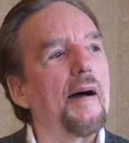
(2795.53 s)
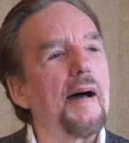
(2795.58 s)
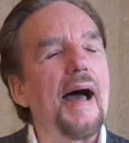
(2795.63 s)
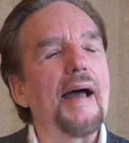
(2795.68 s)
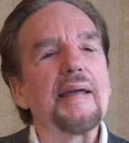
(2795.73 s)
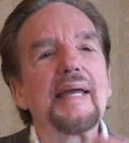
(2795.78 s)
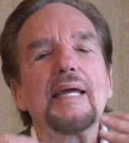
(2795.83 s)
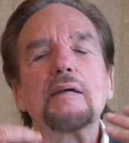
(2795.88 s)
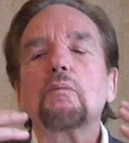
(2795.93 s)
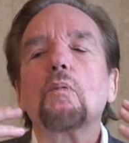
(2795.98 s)

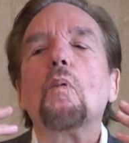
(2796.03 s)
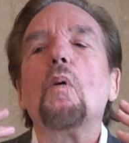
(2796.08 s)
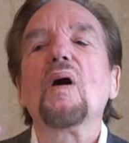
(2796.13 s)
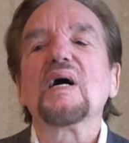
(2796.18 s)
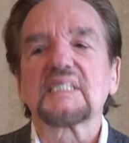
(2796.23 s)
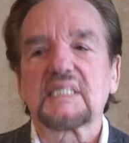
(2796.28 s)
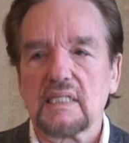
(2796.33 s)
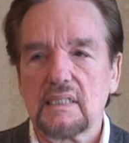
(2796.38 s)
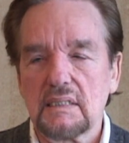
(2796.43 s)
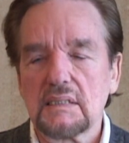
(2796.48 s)
It
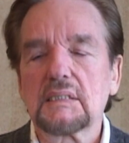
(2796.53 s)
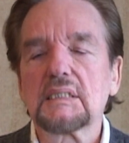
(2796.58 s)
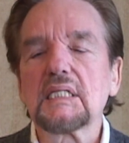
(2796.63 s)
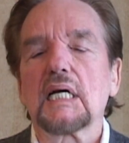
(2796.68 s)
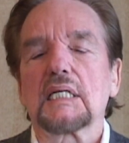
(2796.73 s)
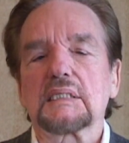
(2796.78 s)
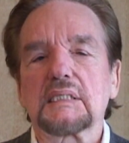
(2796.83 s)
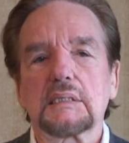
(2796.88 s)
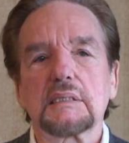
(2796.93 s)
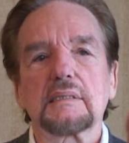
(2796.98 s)
wasn't
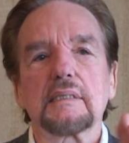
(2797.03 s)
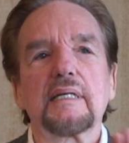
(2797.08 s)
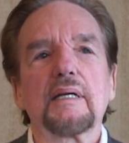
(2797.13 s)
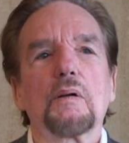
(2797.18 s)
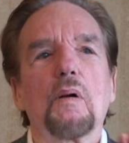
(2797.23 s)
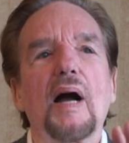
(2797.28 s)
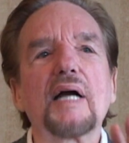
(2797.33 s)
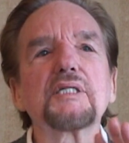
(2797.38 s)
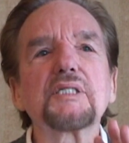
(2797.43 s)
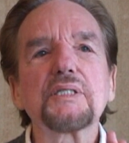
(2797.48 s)
just,
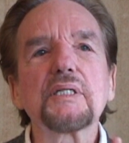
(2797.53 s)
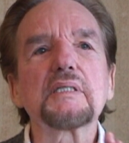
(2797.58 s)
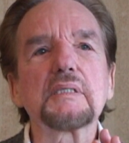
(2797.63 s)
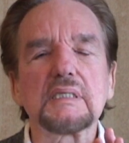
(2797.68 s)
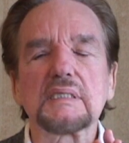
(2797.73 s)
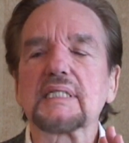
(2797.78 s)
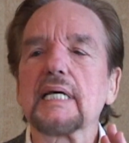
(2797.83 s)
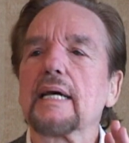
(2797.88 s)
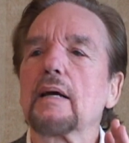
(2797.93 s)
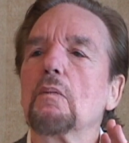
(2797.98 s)
I
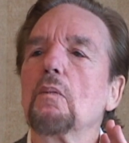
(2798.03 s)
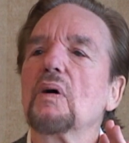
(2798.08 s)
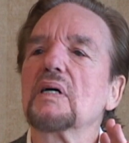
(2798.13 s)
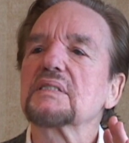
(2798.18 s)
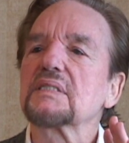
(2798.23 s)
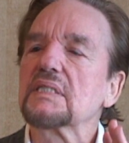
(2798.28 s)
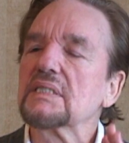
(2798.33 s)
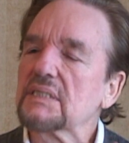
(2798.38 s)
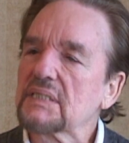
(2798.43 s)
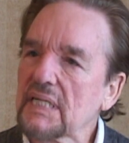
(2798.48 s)
shouldn't say it
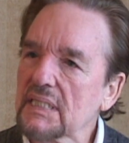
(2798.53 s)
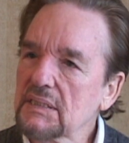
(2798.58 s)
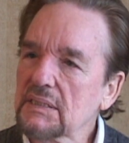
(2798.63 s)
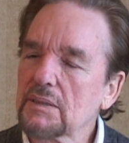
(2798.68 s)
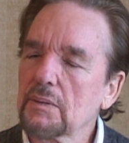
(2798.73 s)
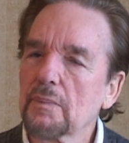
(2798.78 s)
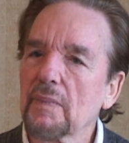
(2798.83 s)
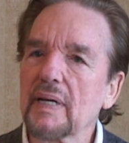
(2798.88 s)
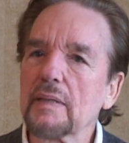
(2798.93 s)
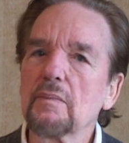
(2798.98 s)
wasn't just
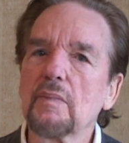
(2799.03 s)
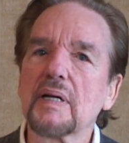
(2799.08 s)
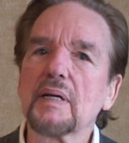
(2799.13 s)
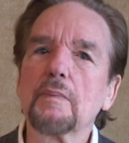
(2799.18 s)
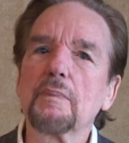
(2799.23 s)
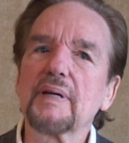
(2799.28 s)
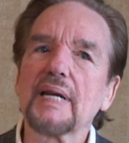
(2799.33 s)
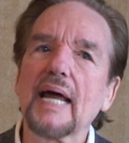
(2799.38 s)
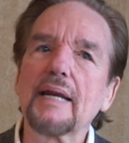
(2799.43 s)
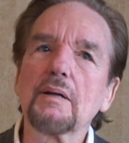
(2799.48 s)
to make money,
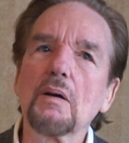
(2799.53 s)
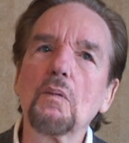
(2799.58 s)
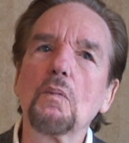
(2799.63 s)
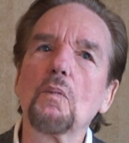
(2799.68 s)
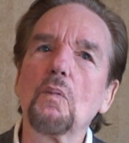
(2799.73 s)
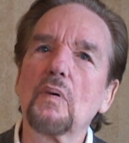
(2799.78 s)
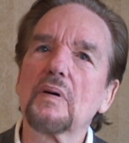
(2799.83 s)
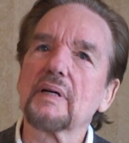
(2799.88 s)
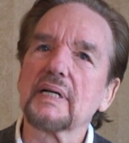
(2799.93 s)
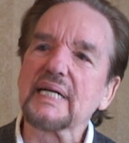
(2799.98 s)
but I don't
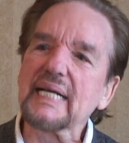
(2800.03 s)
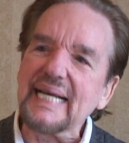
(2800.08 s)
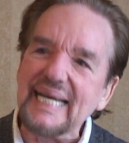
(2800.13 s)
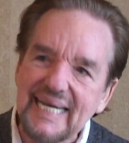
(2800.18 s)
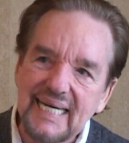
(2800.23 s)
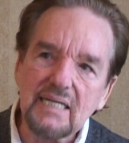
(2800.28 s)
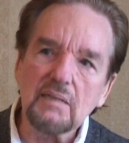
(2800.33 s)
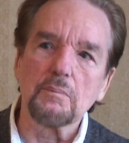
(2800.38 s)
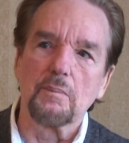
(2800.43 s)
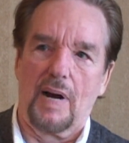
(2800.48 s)
want to
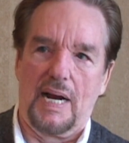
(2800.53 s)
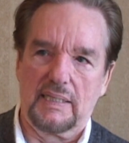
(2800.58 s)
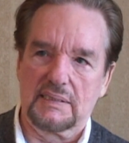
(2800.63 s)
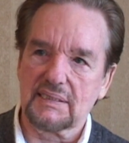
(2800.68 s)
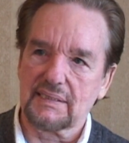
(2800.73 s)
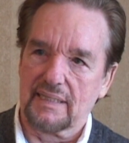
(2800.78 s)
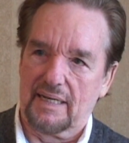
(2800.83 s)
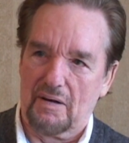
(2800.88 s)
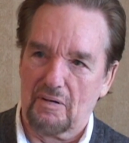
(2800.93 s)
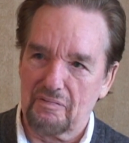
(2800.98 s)
kid
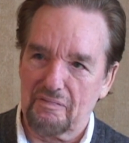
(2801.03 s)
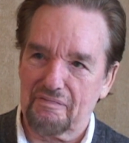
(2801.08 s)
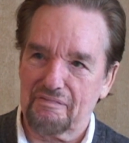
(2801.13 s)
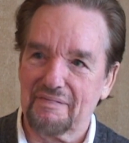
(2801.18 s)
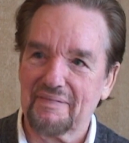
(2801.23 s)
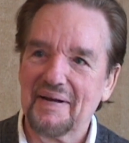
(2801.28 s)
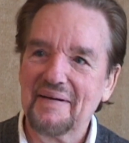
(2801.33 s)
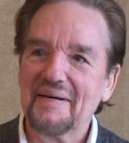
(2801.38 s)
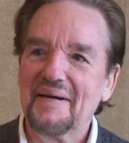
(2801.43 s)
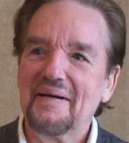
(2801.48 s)
myself
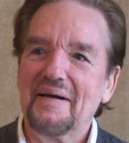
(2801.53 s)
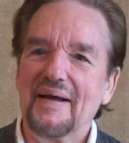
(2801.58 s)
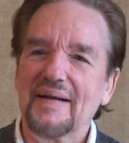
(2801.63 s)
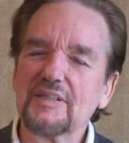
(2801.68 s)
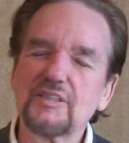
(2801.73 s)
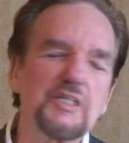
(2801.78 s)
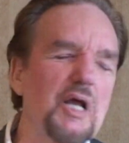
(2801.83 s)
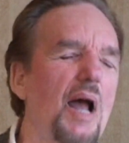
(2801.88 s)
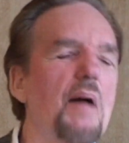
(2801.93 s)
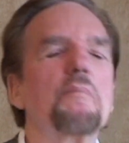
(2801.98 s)

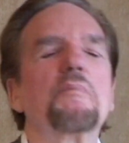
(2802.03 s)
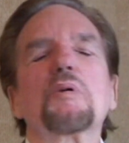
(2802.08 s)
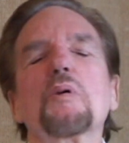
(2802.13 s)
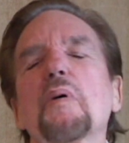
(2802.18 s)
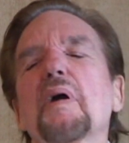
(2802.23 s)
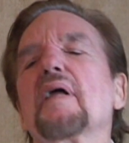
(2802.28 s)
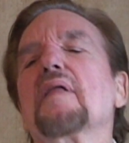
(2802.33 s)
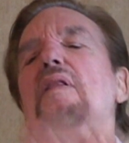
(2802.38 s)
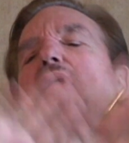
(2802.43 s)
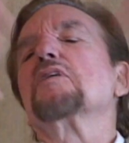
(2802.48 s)
and say I'm
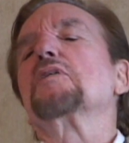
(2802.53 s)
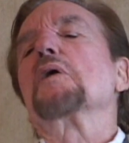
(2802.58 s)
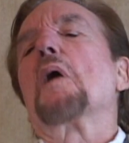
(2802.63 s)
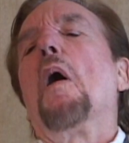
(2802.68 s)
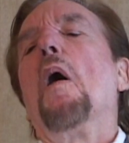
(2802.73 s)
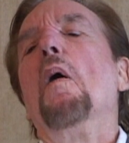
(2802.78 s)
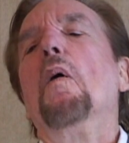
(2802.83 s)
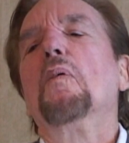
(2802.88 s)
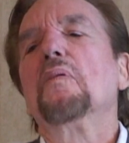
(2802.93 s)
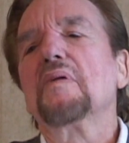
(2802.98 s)
doing this
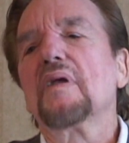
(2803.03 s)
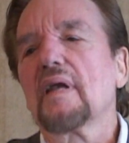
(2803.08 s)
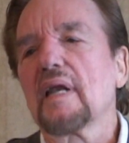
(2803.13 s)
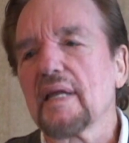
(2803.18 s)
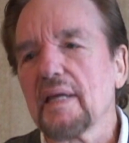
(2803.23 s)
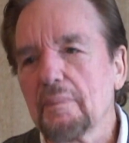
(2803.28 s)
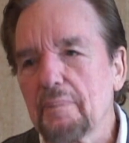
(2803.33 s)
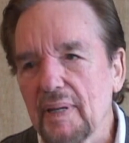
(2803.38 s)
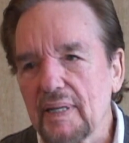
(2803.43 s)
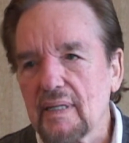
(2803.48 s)

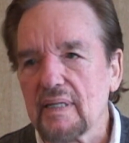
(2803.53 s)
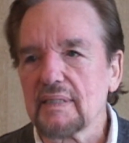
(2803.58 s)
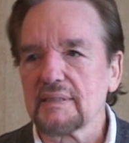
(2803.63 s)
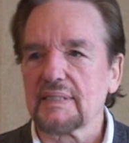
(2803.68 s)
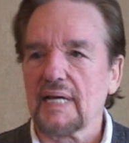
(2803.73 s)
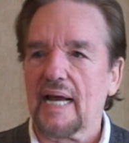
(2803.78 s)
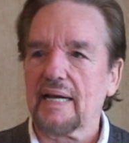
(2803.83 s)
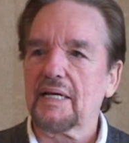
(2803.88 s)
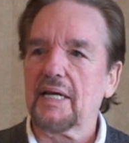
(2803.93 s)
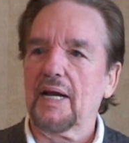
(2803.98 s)
only because
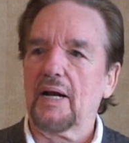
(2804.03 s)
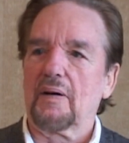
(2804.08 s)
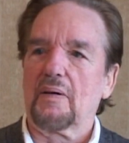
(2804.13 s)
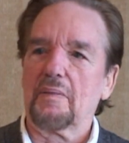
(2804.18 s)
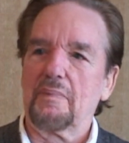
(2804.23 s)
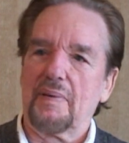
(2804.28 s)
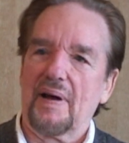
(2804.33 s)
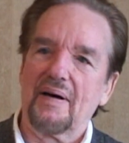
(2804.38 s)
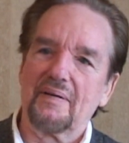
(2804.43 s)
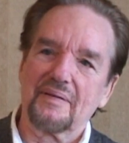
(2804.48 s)
I care
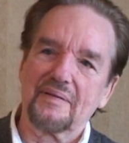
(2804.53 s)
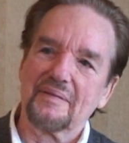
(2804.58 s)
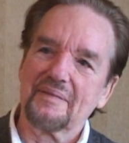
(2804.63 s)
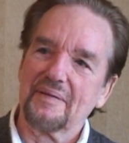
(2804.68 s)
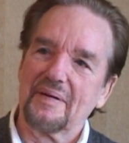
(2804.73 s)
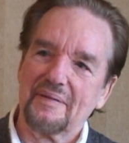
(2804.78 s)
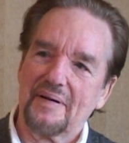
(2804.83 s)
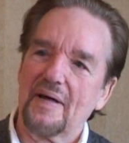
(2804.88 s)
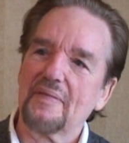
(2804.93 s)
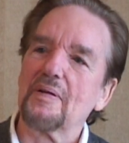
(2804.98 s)
about
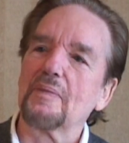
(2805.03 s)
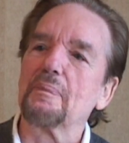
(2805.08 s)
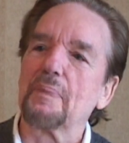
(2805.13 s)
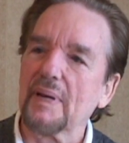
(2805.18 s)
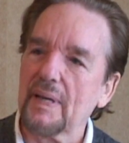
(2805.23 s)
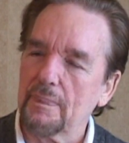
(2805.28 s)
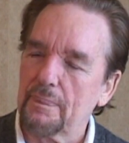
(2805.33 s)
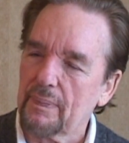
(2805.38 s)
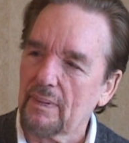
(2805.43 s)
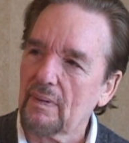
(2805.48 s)
other
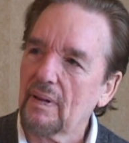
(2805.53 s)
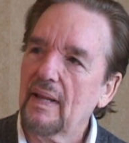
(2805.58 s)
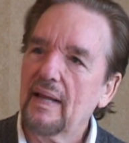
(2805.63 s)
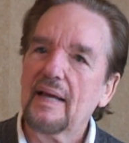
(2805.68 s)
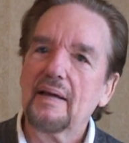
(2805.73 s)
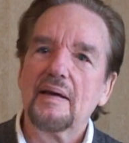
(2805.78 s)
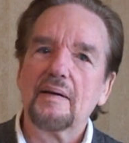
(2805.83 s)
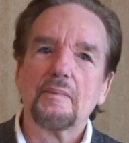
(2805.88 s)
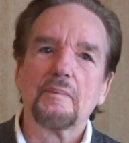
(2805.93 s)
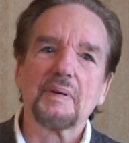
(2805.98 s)
people,
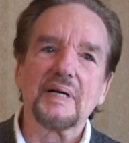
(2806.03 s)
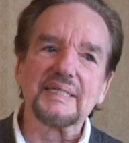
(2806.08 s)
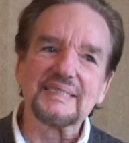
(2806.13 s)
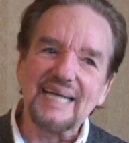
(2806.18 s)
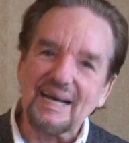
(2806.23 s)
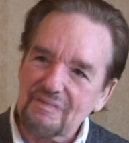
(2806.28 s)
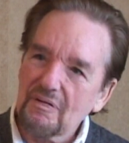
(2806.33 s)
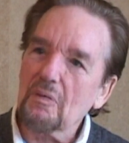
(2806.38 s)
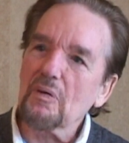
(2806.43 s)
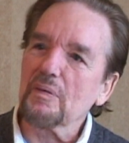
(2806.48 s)
because
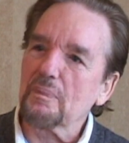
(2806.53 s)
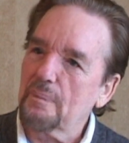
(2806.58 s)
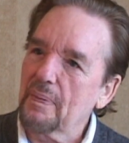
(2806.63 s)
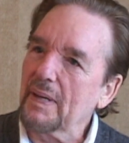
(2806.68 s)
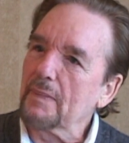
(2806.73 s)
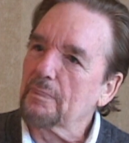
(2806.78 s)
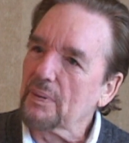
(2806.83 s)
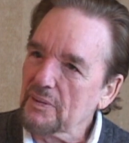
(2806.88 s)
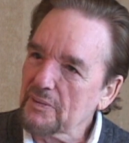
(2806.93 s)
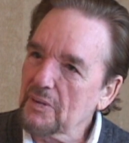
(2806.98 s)
I've heard
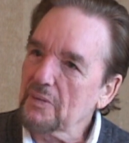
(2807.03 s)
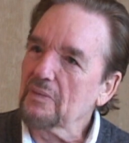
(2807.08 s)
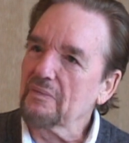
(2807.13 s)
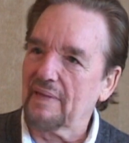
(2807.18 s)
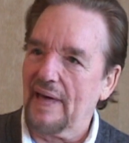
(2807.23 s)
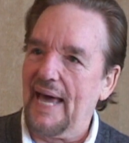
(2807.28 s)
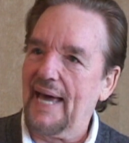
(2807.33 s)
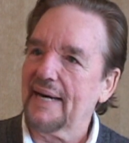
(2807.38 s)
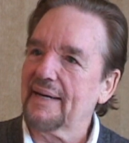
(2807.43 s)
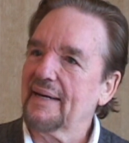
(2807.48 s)
people do
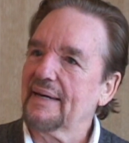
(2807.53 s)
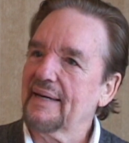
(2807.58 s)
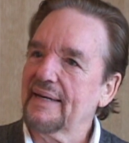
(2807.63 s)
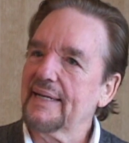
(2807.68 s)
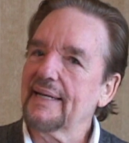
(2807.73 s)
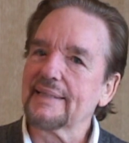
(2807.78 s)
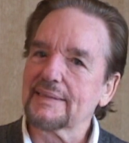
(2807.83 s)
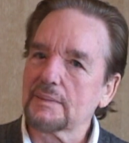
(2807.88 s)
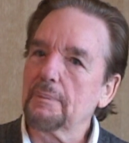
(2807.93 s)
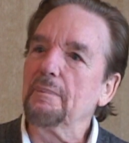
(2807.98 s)
that, and
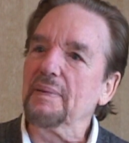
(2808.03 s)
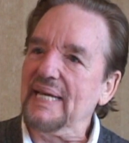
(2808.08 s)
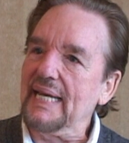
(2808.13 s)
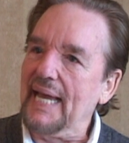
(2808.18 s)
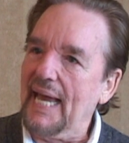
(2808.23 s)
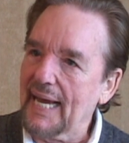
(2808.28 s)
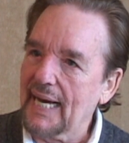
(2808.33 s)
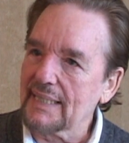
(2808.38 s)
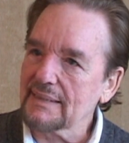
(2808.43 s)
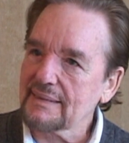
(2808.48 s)
it's
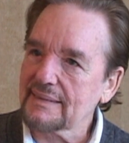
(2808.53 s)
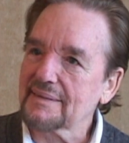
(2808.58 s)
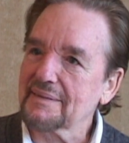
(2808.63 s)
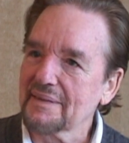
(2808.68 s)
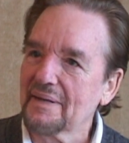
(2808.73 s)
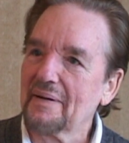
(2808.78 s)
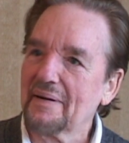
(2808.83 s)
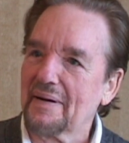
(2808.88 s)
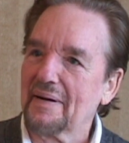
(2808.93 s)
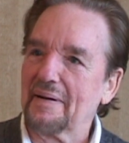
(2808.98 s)
BS,
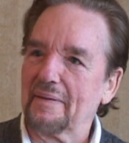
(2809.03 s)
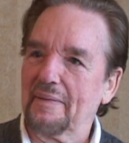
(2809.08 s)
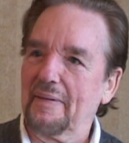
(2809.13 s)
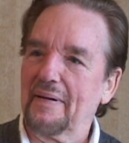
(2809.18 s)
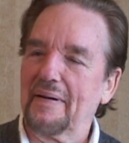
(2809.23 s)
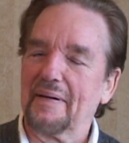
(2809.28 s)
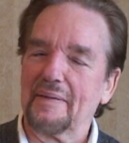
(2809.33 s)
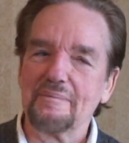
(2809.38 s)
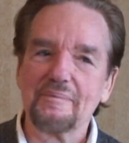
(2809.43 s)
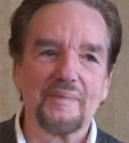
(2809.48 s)

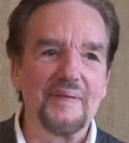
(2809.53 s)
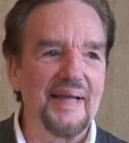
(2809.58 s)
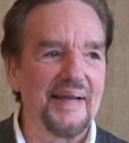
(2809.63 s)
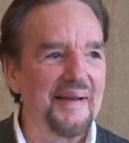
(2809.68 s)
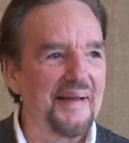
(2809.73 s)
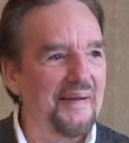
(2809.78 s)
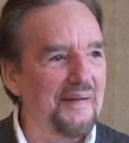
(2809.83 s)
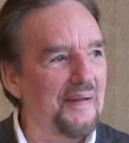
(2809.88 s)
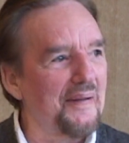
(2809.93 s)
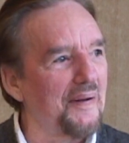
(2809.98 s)

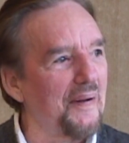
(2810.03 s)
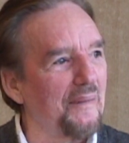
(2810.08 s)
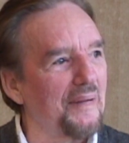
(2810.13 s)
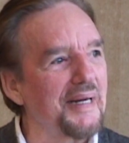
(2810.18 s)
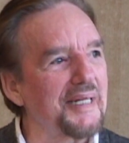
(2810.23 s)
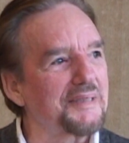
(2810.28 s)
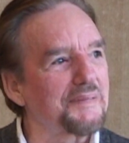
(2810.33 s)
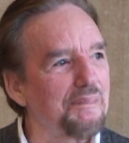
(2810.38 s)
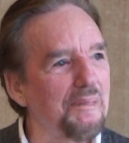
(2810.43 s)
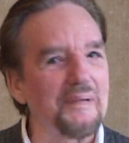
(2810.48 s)
and
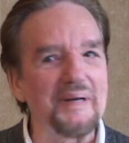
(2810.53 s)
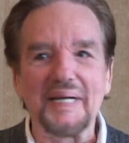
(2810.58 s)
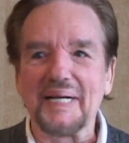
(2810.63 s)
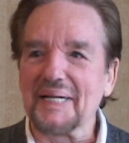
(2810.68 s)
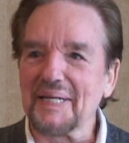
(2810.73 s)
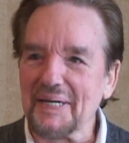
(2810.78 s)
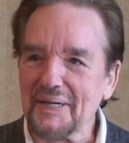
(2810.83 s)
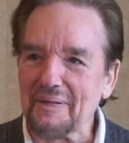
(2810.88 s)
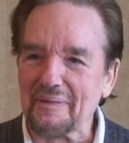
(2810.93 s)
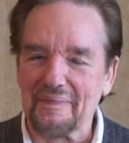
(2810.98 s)
it's pretty
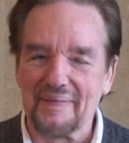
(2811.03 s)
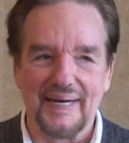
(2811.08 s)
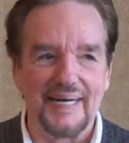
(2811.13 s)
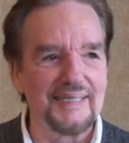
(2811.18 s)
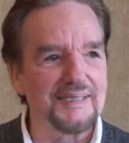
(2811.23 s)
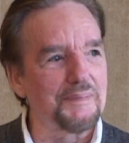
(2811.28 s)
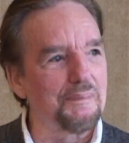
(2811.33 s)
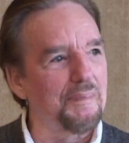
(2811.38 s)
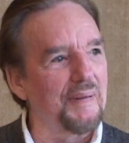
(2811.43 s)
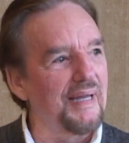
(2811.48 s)
clear that
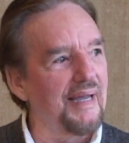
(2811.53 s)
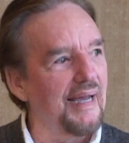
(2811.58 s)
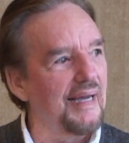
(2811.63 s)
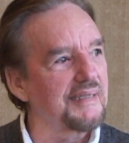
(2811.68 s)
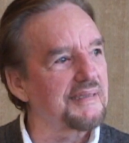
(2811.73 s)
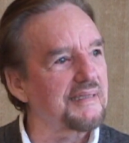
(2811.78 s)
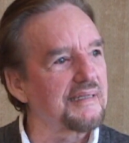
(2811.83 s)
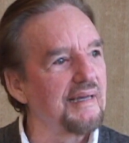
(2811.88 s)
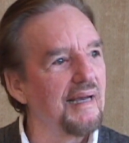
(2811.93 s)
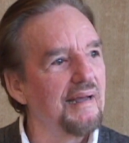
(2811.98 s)
it's
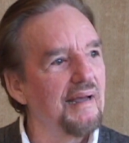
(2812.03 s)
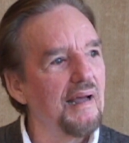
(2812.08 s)
BS.